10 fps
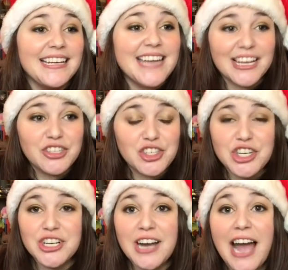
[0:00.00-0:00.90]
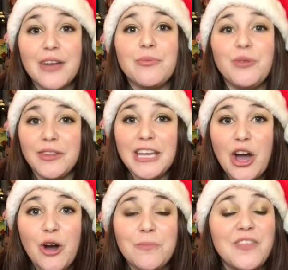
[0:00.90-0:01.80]
Next year I really
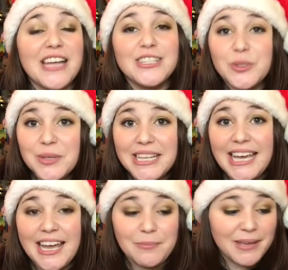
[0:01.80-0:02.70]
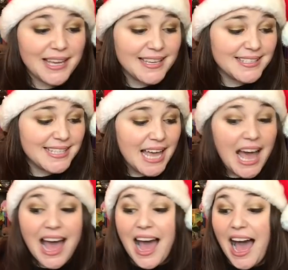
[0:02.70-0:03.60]
hope they do it again because
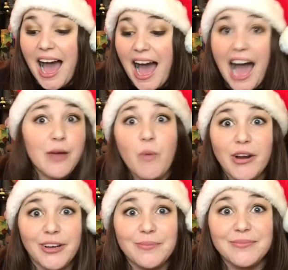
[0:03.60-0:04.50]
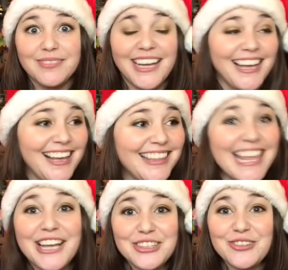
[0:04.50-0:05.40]
I want them.
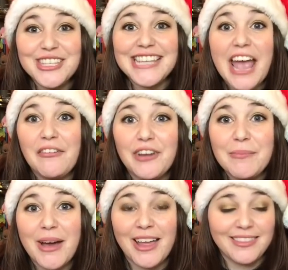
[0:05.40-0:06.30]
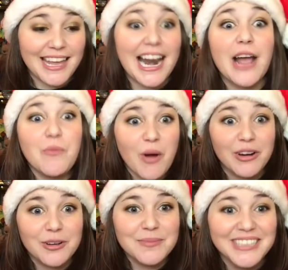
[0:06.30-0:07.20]
They could do this every month and I want
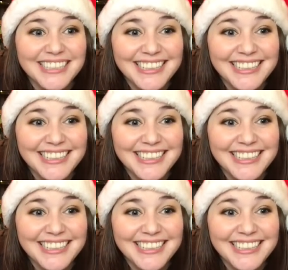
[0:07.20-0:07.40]
them.